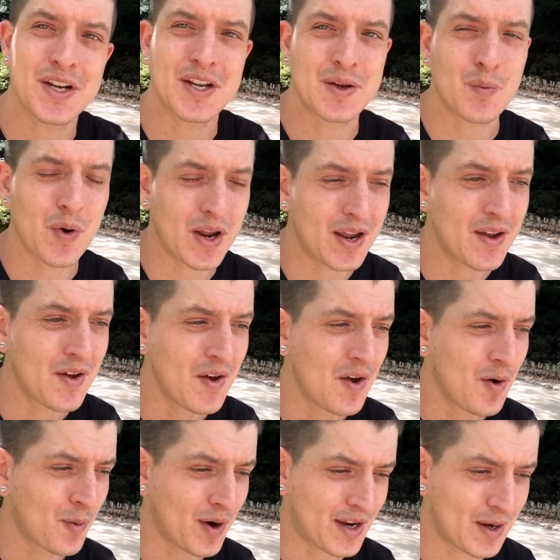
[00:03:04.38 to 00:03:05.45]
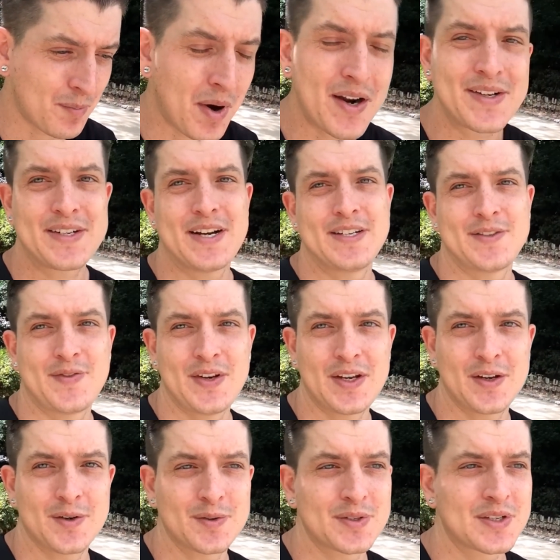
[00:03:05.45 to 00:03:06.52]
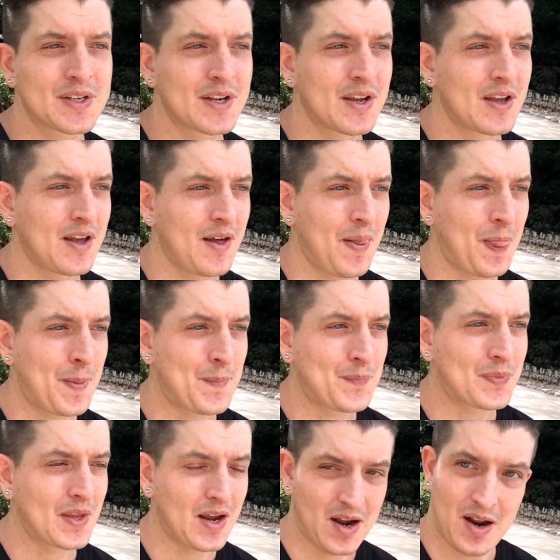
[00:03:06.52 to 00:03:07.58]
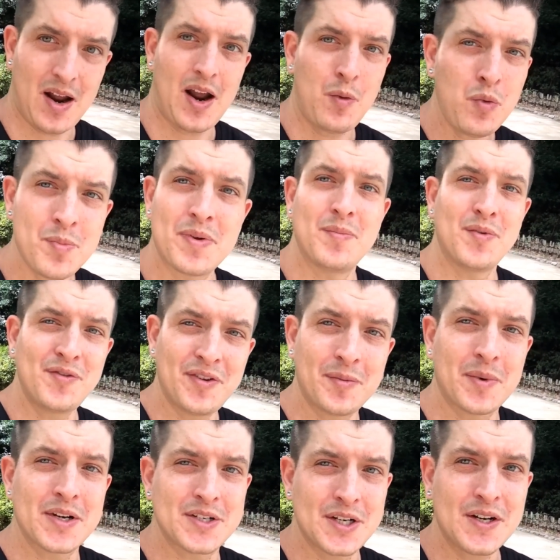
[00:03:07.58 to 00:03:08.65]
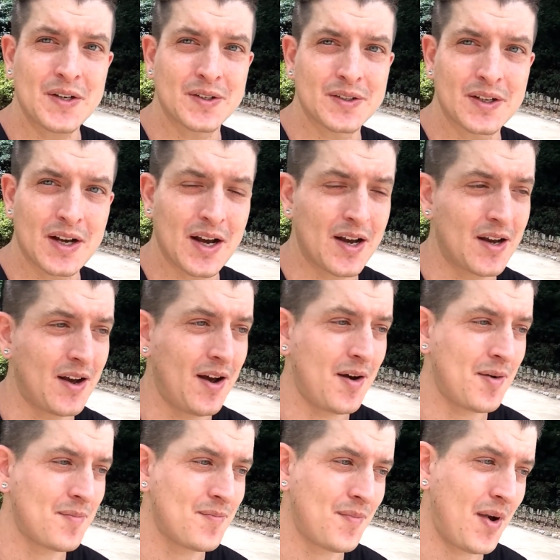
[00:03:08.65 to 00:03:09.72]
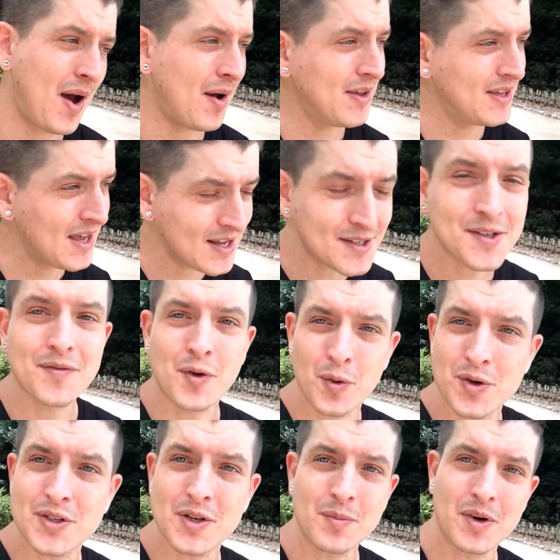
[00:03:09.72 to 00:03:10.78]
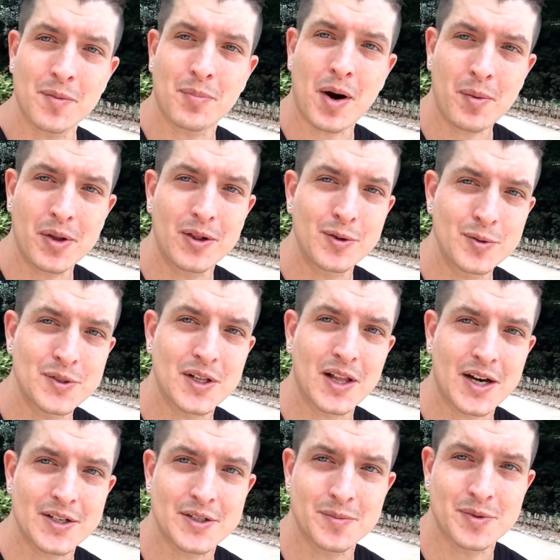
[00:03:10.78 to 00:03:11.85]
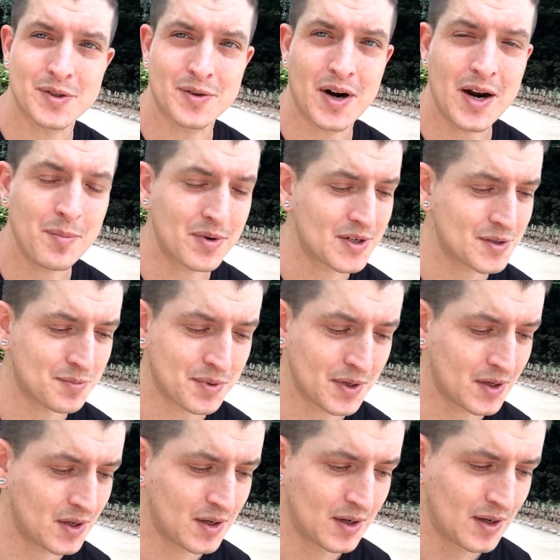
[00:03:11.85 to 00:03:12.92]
in any way, where I can monetize videos. I will be moving my channel. Yes, of course, I'm going to probably lose a lot of subscribers, but